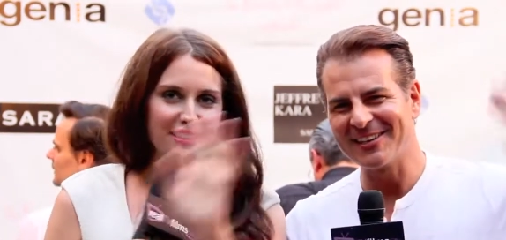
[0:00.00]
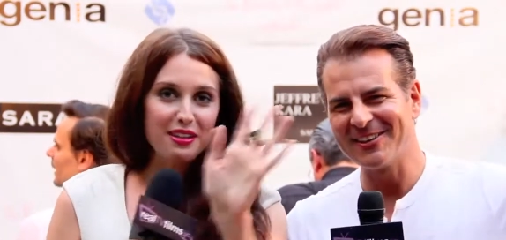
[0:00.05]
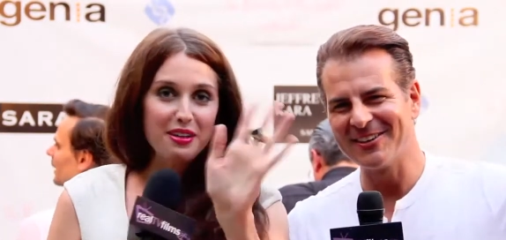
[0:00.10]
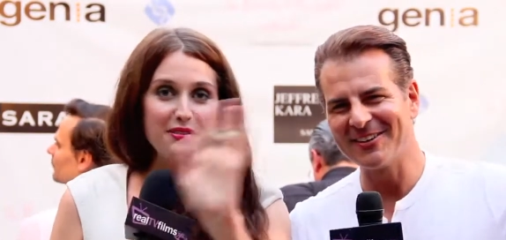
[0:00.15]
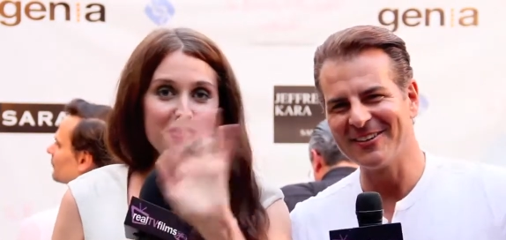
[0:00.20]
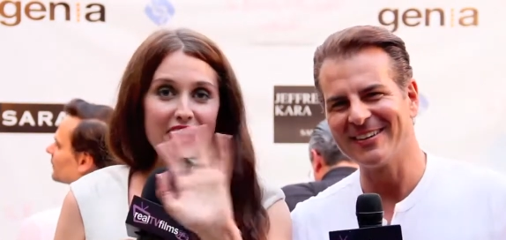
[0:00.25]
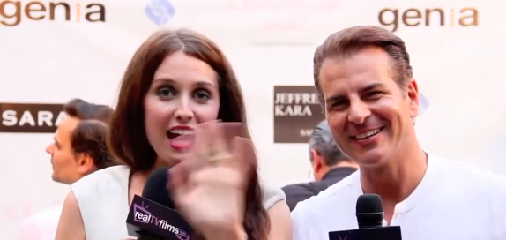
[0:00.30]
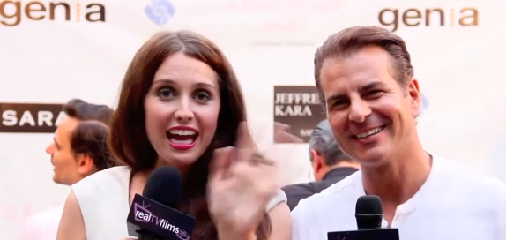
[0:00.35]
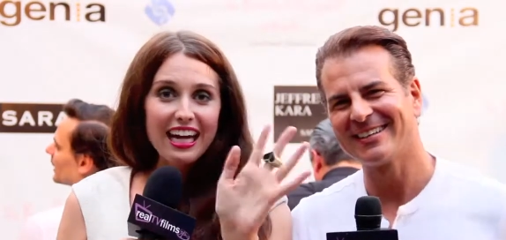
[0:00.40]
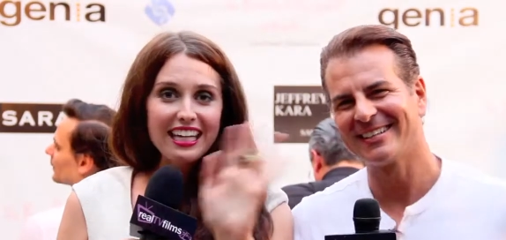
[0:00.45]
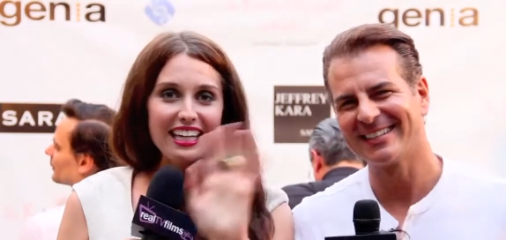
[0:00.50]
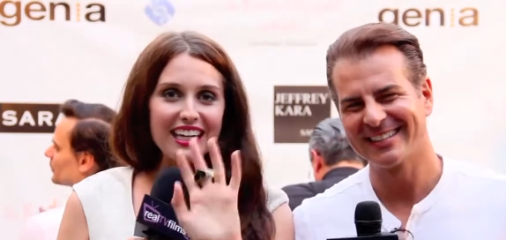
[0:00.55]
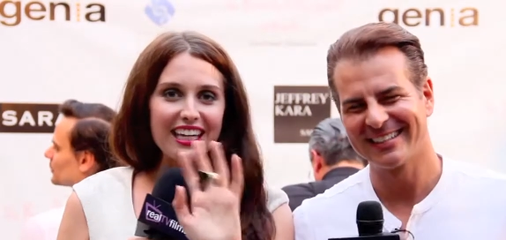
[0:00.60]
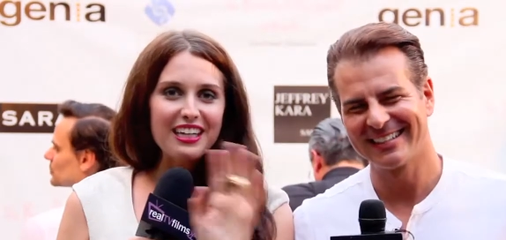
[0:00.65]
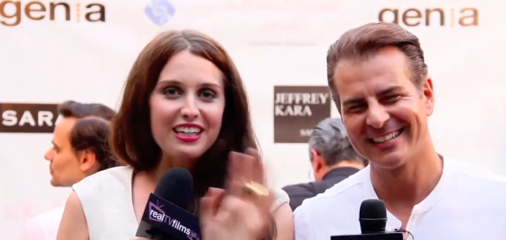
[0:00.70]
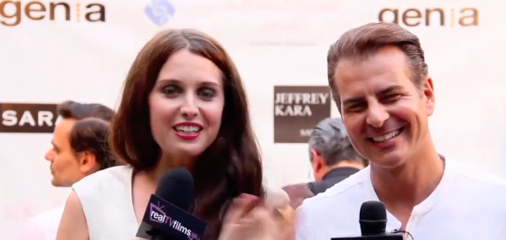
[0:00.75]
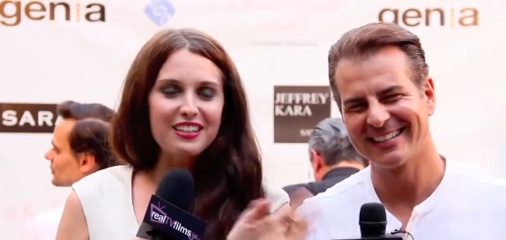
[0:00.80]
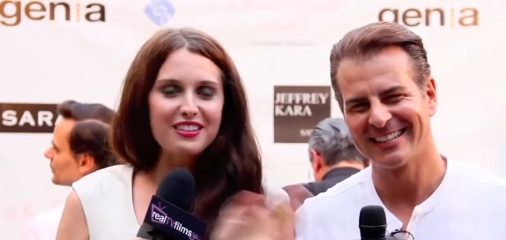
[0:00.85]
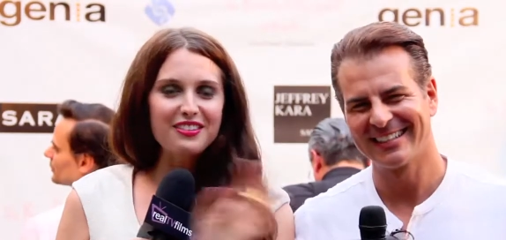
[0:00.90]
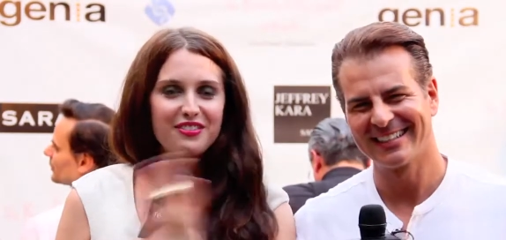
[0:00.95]
Speaker 1: you. Thank
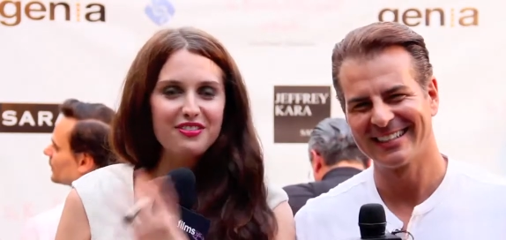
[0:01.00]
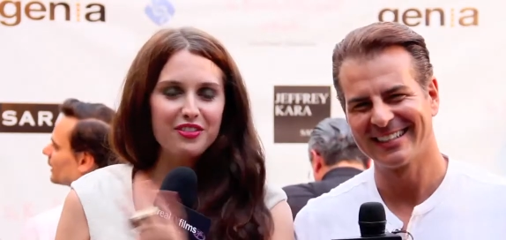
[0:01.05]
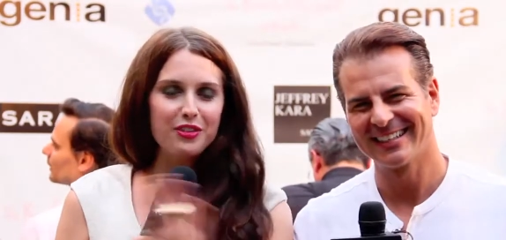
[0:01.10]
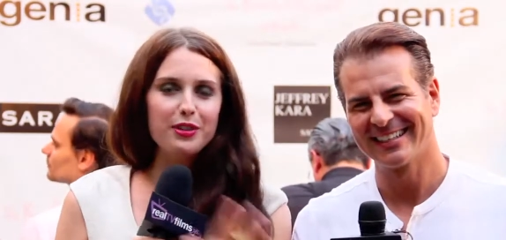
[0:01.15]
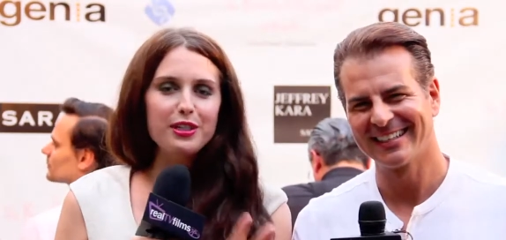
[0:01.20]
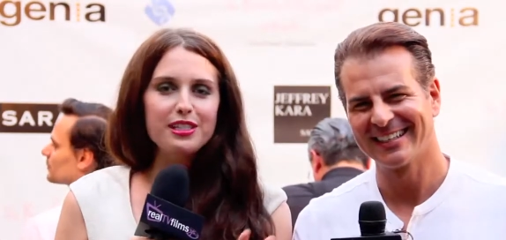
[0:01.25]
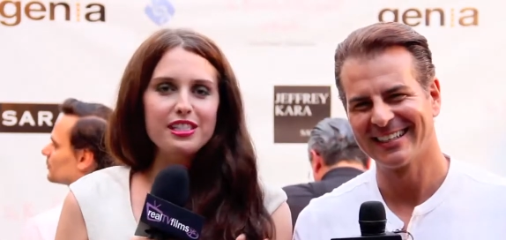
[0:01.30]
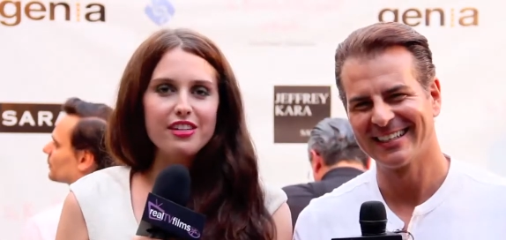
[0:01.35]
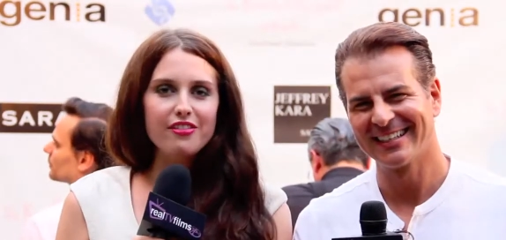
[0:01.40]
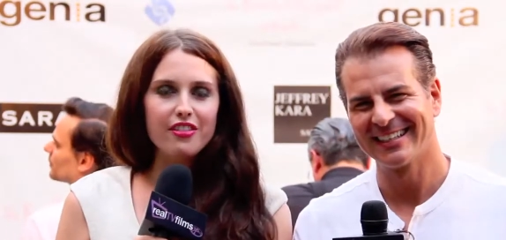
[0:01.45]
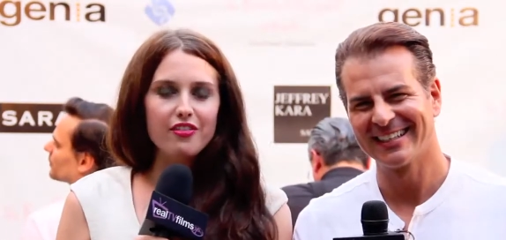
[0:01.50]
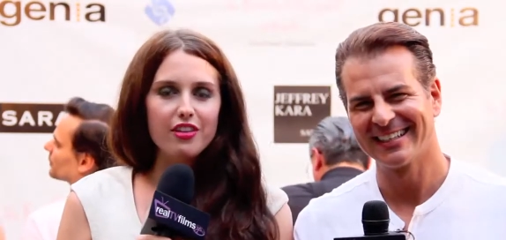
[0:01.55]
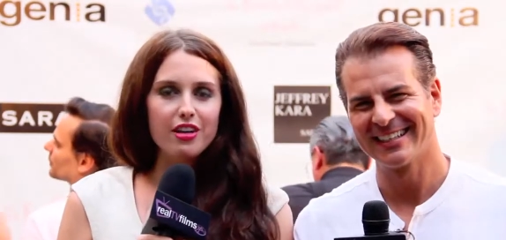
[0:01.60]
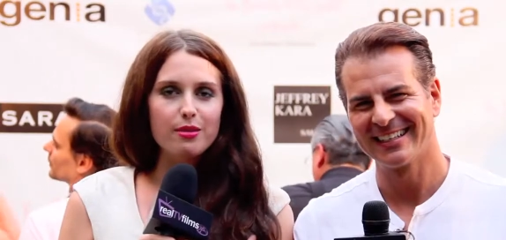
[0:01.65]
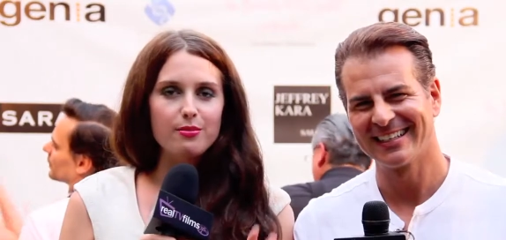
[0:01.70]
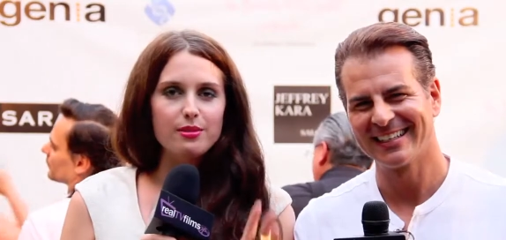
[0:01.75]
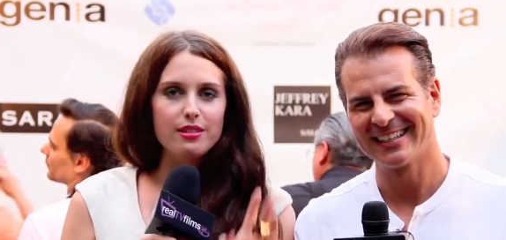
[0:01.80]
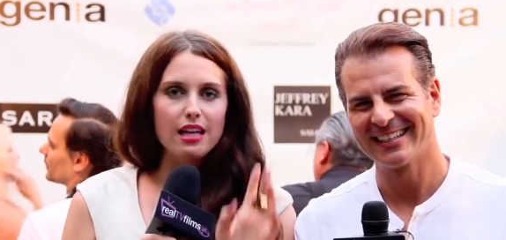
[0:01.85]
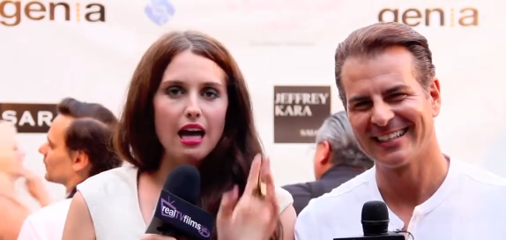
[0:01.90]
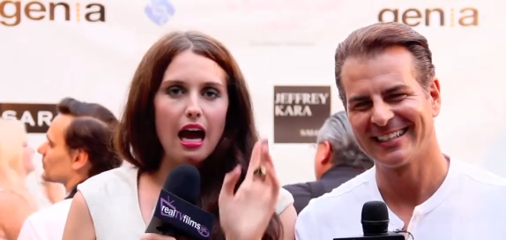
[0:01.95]
you. For Real TV
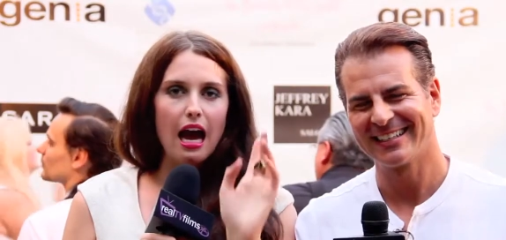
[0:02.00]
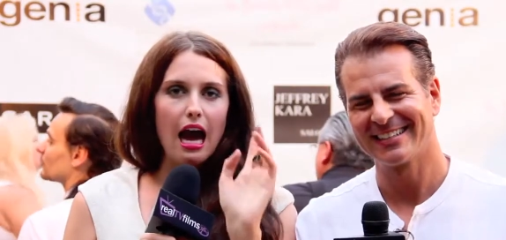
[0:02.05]
Films,